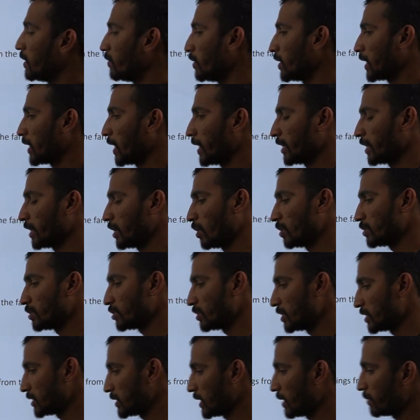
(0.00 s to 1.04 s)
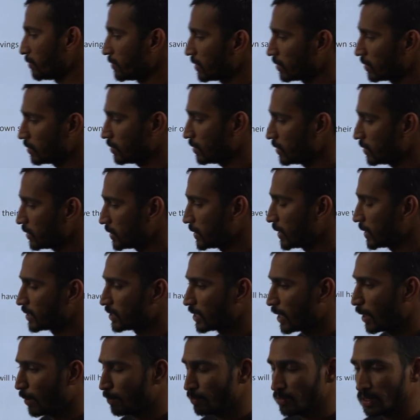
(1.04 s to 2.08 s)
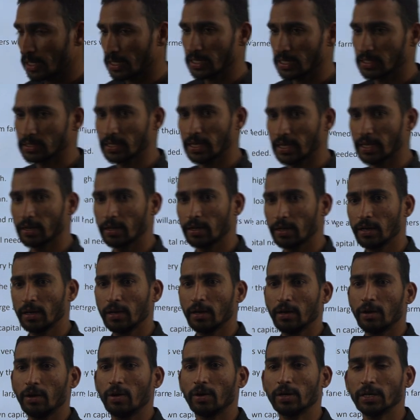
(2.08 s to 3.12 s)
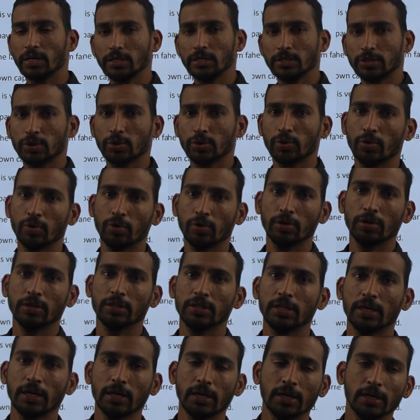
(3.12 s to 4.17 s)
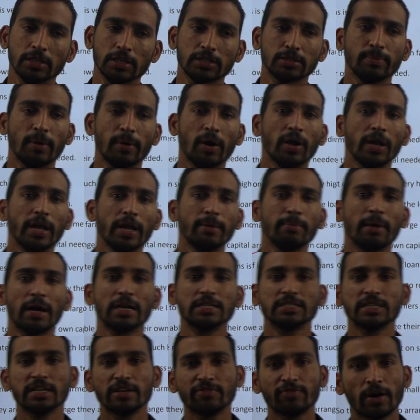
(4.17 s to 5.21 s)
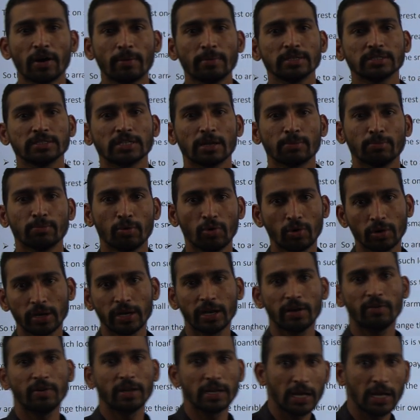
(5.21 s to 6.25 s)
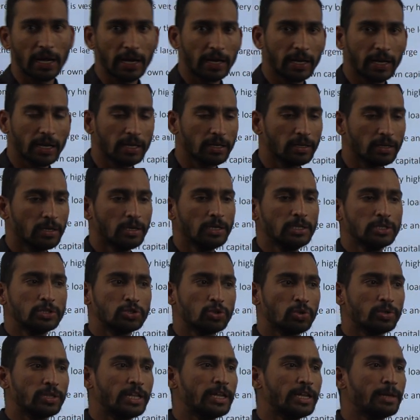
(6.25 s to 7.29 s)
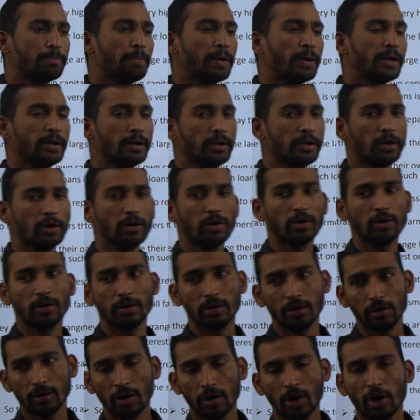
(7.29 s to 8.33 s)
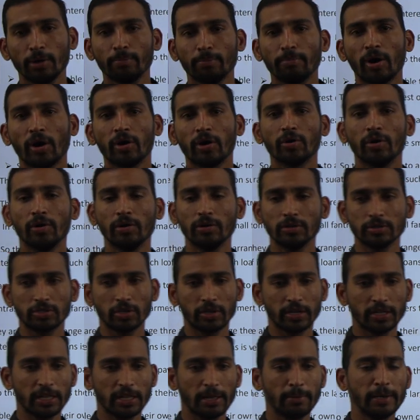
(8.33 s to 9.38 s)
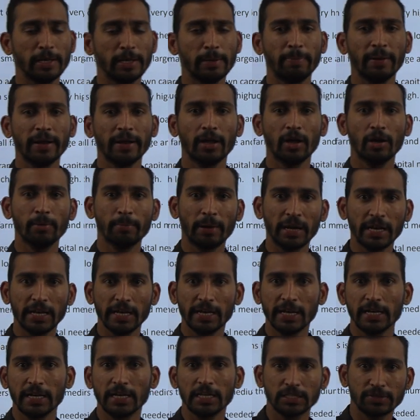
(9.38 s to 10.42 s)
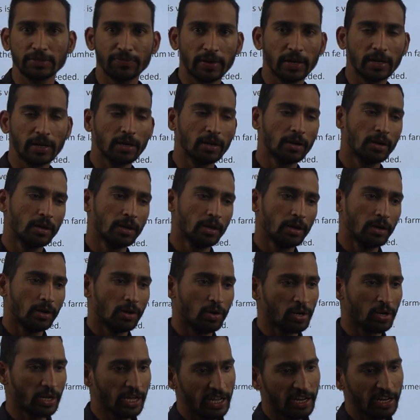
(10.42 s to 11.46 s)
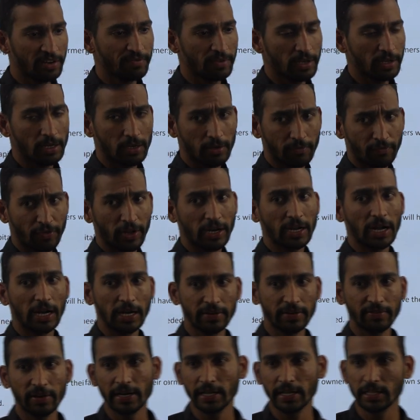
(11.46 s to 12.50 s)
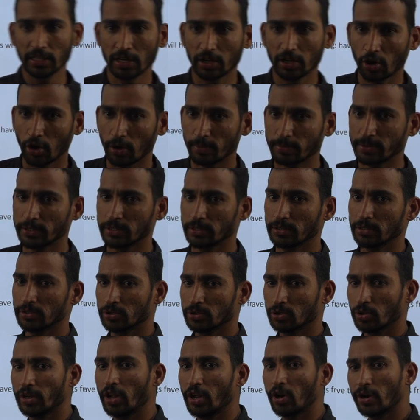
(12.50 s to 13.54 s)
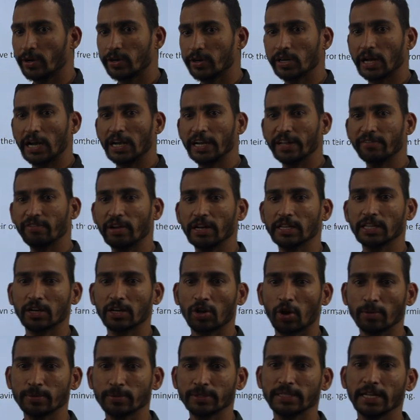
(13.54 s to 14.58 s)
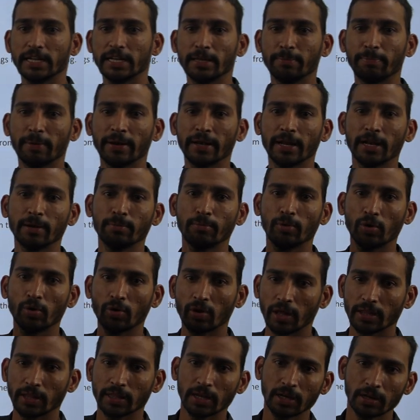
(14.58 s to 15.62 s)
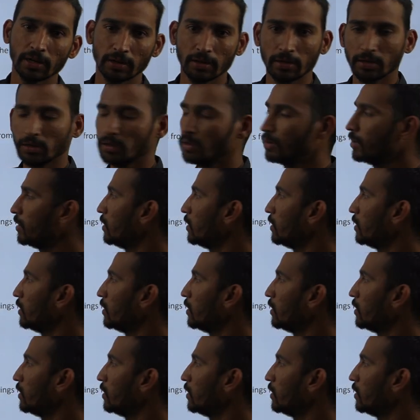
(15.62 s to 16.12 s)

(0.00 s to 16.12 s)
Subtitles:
In our country also the same thing is there. Okay, so the small and marginal farmers are more in our country, so they depend they depend on money lenders for, okay, for cultivating the crops. So in order to cultivate the crops, they dependent more on the